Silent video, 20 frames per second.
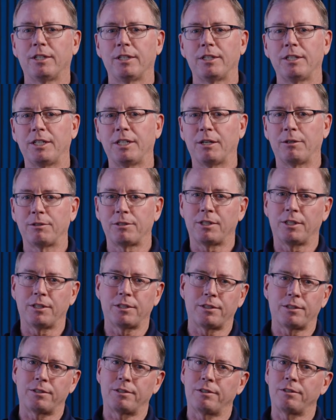it's
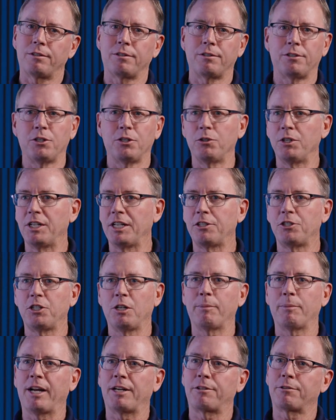this unique
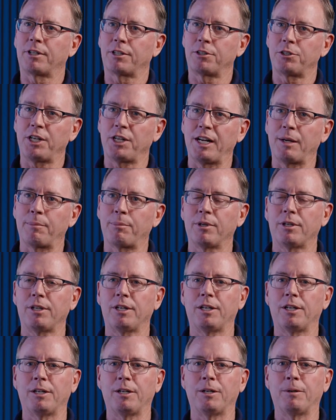geometric shape
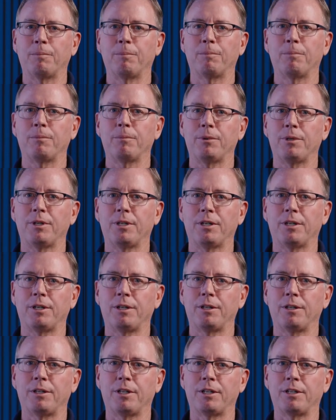
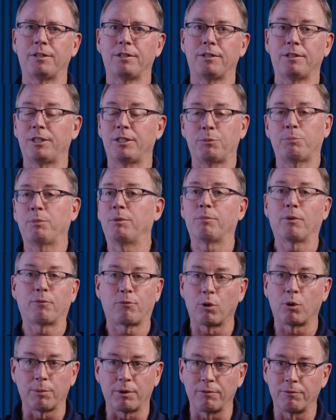that has been
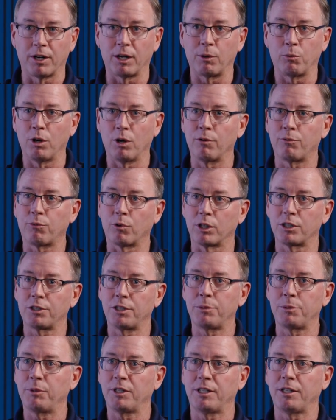performing very well for us
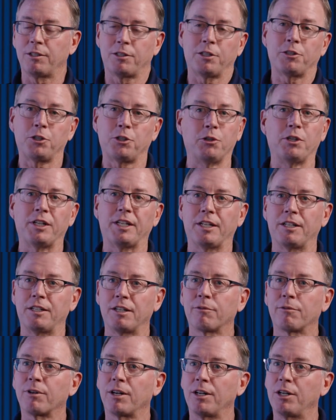just because it's unique and
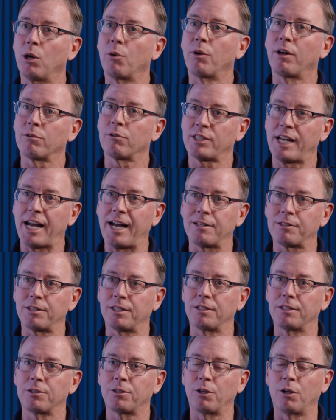different and no one else has
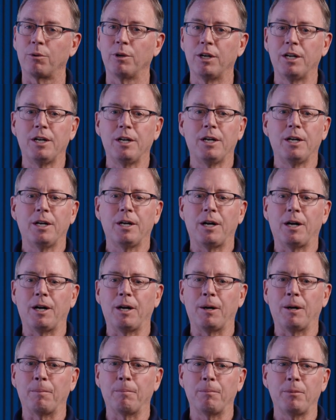it. So,
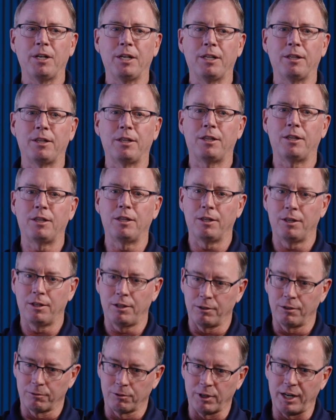and
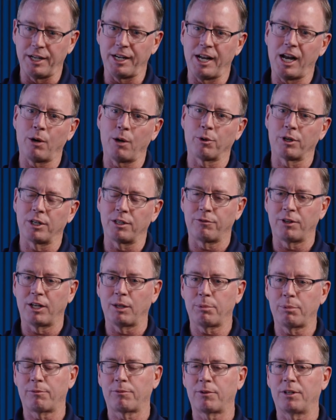right now we're in
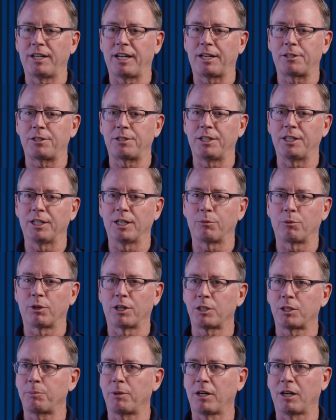development for next year and we're
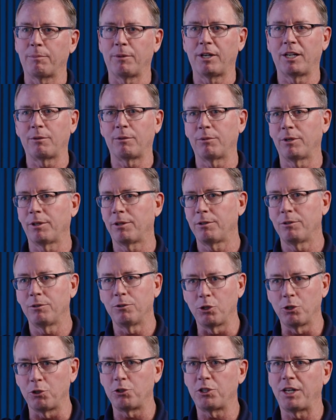experimenting with
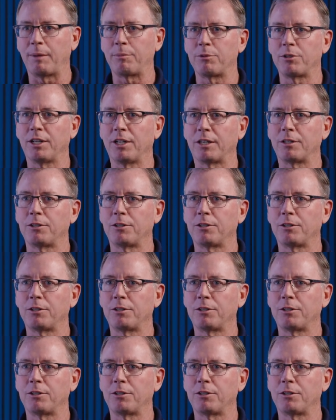new shapes there